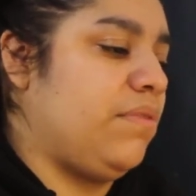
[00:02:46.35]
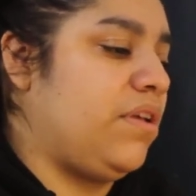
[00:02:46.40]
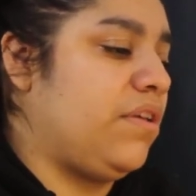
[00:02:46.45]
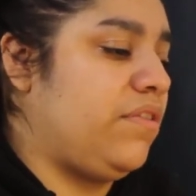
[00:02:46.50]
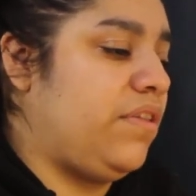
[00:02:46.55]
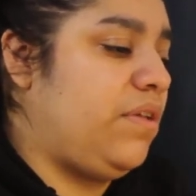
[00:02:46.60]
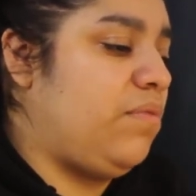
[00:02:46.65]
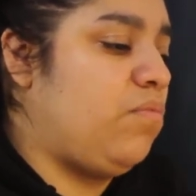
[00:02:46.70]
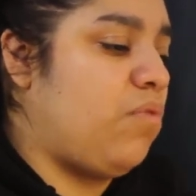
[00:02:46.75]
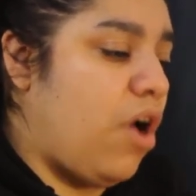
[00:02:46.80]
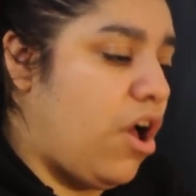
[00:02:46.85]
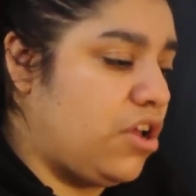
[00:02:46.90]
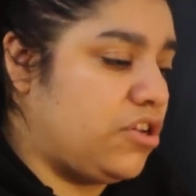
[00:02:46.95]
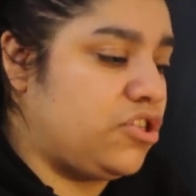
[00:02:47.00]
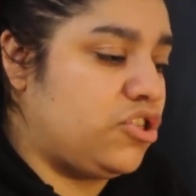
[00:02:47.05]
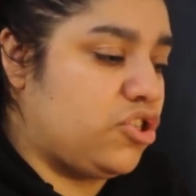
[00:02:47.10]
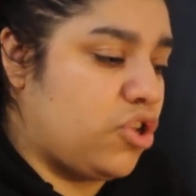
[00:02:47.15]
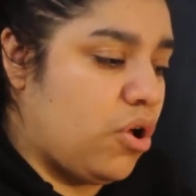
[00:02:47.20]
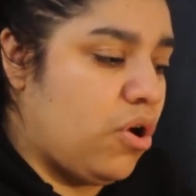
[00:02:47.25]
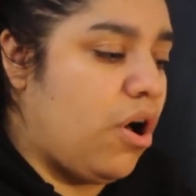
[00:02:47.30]
because he worked
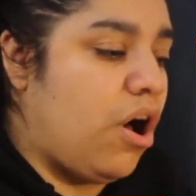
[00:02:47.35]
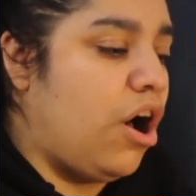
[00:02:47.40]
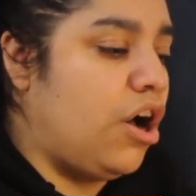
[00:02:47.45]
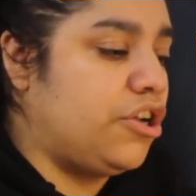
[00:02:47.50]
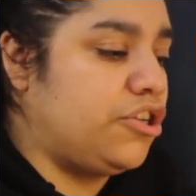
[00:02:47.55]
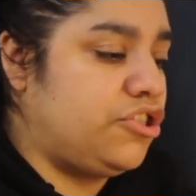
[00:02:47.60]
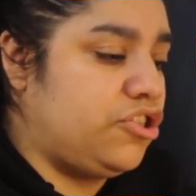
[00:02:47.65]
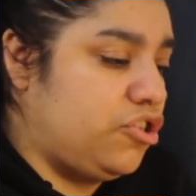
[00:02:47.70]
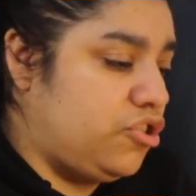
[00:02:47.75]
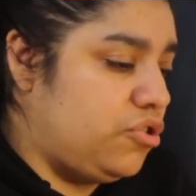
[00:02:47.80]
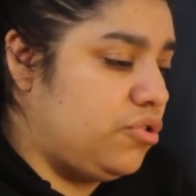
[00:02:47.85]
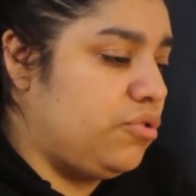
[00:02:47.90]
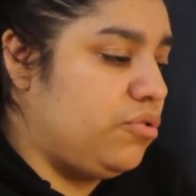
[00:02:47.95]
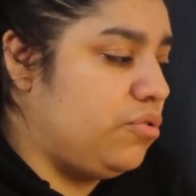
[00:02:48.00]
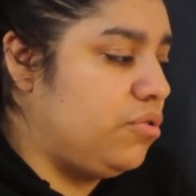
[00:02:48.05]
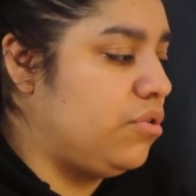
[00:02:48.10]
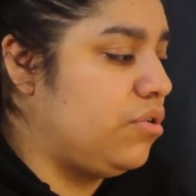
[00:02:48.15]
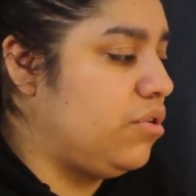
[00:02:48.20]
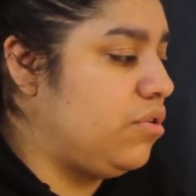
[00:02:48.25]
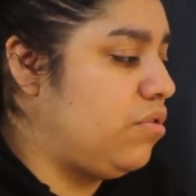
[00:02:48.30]
so hard to do
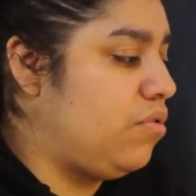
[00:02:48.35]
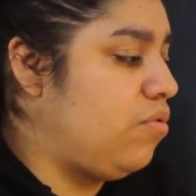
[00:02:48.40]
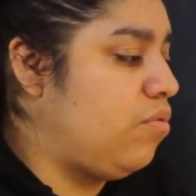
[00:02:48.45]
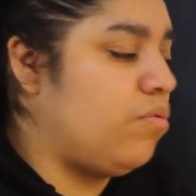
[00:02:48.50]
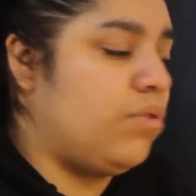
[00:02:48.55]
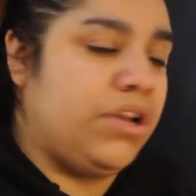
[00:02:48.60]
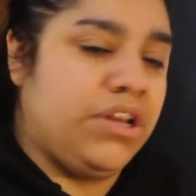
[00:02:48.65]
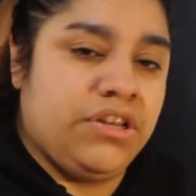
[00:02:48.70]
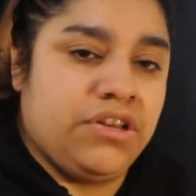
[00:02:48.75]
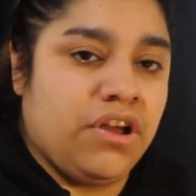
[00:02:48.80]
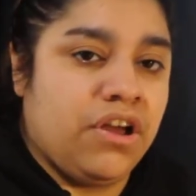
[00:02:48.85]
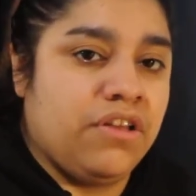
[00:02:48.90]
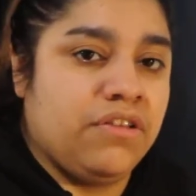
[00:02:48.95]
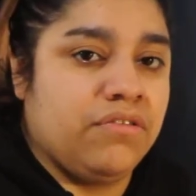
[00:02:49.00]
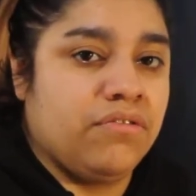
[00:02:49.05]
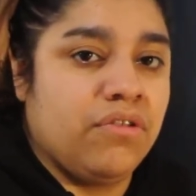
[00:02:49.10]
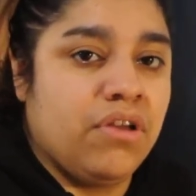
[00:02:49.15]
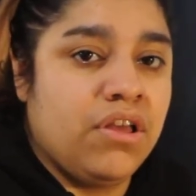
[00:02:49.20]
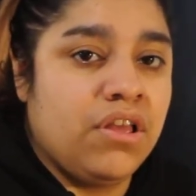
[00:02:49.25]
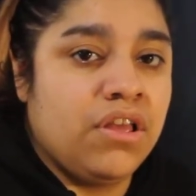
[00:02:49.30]
what he does,